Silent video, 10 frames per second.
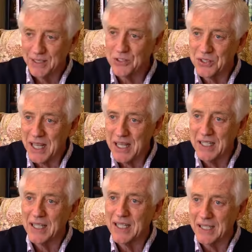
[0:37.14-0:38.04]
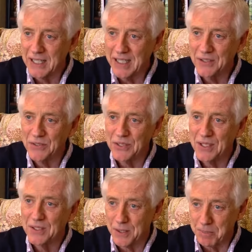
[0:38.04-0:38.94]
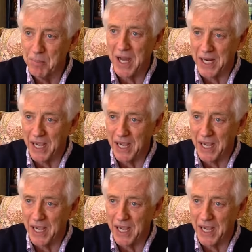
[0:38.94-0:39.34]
The state needs to butt